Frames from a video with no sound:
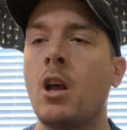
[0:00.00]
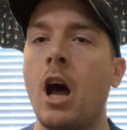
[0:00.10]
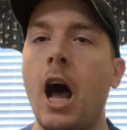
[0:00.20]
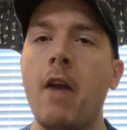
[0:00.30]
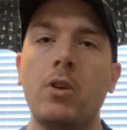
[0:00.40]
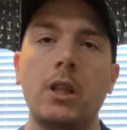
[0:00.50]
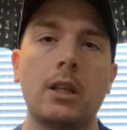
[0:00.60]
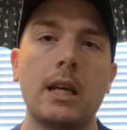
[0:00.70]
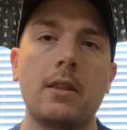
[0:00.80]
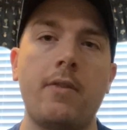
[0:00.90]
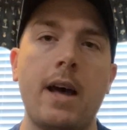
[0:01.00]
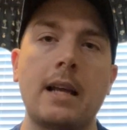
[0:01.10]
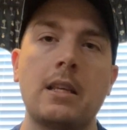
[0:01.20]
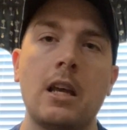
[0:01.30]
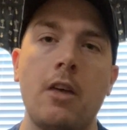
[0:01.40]
I really like the
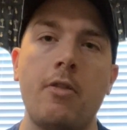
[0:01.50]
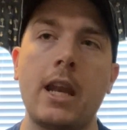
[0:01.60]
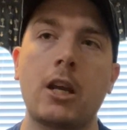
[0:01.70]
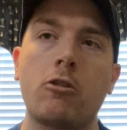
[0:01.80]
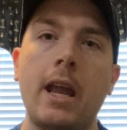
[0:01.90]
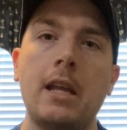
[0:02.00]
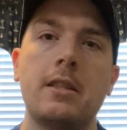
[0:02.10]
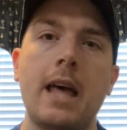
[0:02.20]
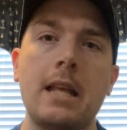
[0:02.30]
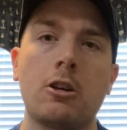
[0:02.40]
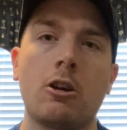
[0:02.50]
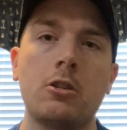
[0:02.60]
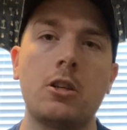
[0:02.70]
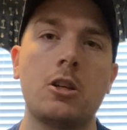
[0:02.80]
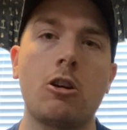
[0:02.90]
fact that it creates that
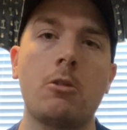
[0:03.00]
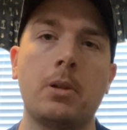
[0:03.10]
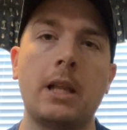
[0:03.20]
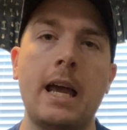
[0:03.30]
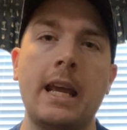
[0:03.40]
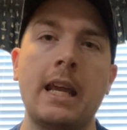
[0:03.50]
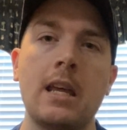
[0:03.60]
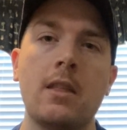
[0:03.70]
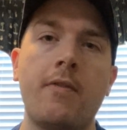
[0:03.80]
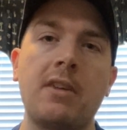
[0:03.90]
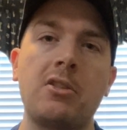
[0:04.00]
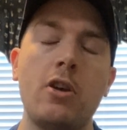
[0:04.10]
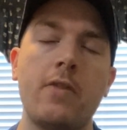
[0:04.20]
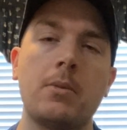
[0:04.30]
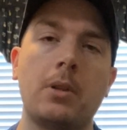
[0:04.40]
turn-to-turn planning and the fact that you
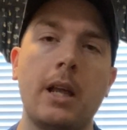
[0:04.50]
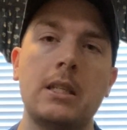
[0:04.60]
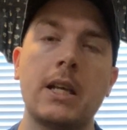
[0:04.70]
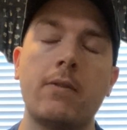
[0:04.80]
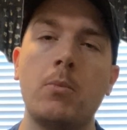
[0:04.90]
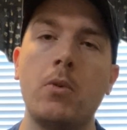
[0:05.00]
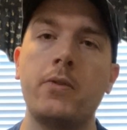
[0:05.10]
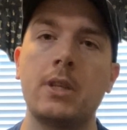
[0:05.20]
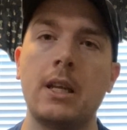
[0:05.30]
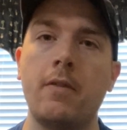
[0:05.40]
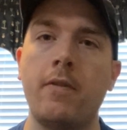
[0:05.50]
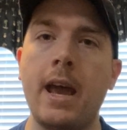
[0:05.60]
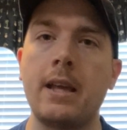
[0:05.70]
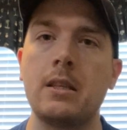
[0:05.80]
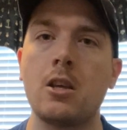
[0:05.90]
have to play several moves in
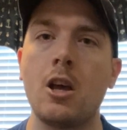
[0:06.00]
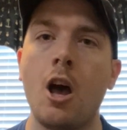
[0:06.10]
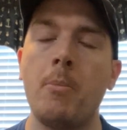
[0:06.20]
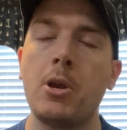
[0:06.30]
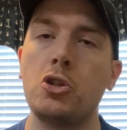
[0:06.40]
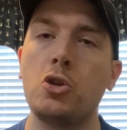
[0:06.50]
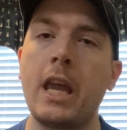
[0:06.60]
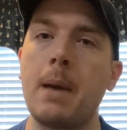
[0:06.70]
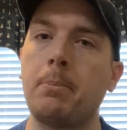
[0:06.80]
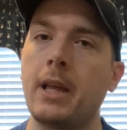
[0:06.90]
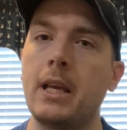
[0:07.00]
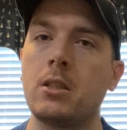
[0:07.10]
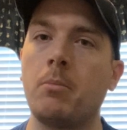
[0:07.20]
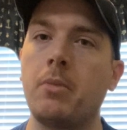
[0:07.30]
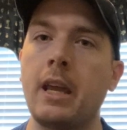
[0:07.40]
advance because you can't play
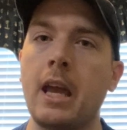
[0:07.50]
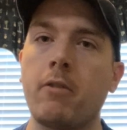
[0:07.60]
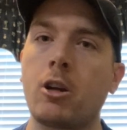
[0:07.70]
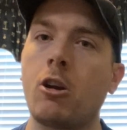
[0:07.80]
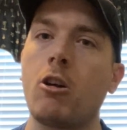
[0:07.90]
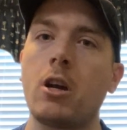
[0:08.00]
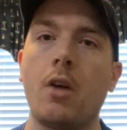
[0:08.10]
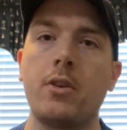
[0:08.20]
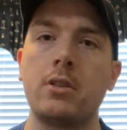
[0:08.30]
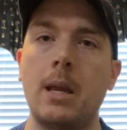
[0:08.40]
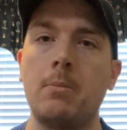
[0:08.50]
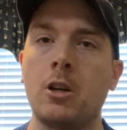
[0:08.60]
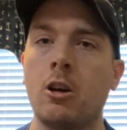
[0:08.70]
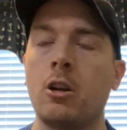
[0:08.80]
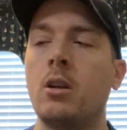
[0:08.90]
something and recur it on the same
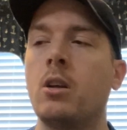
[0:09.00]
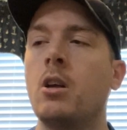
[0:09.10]
turn.